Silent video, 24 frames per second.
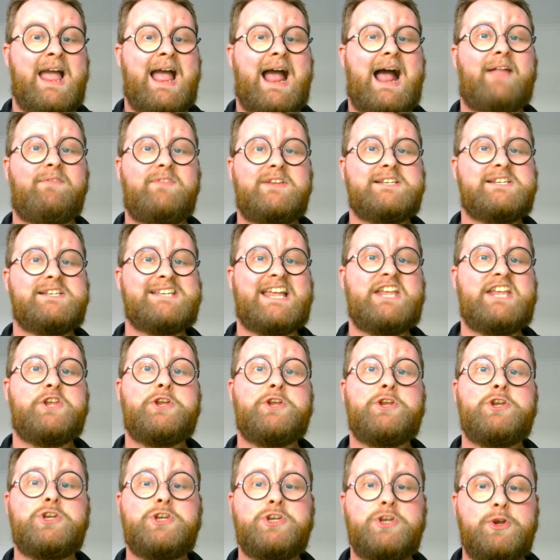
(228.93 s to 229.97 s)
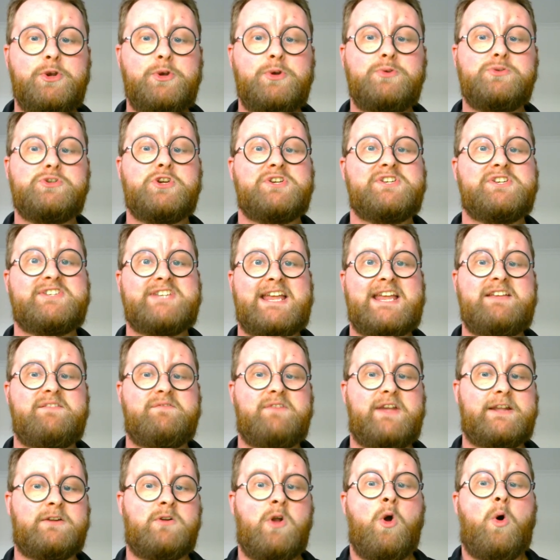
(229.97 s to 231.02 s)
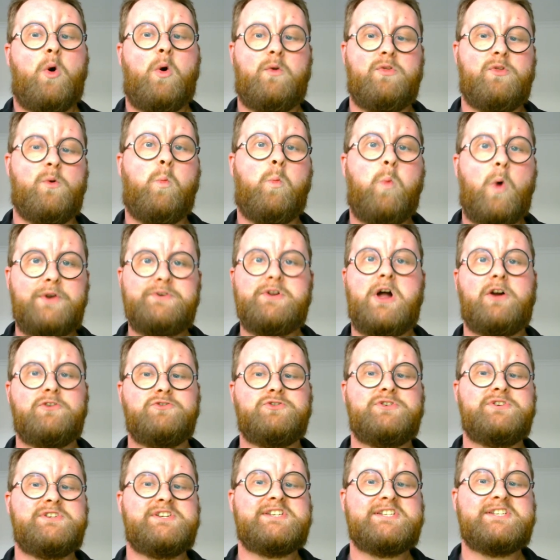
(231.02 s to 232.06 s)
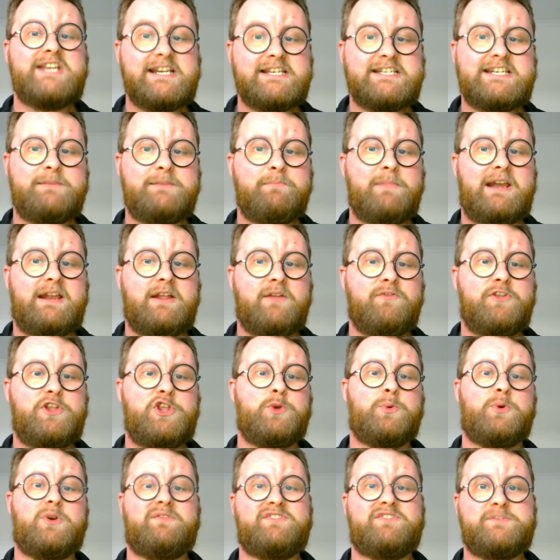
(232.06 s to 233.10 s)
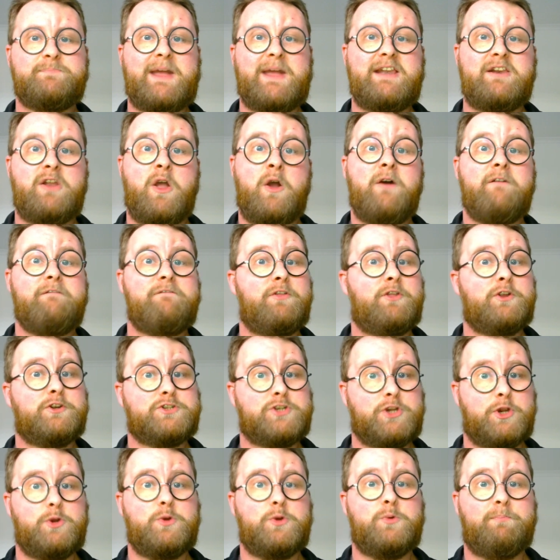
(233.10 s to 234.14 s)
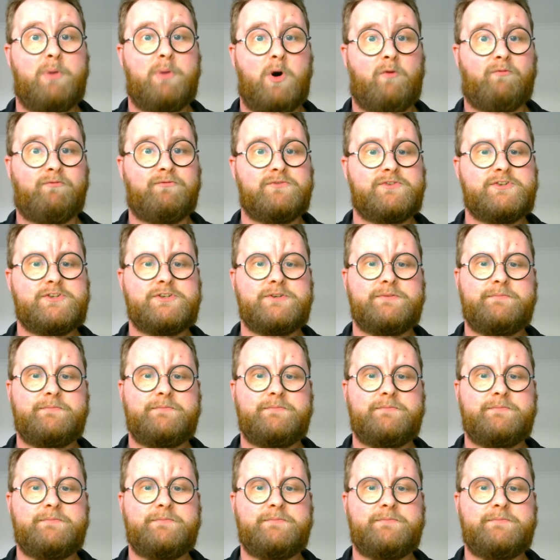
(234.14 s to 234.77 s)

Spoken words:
and this is a huge saving on the 160 million that you would have spent for the 2 bonds.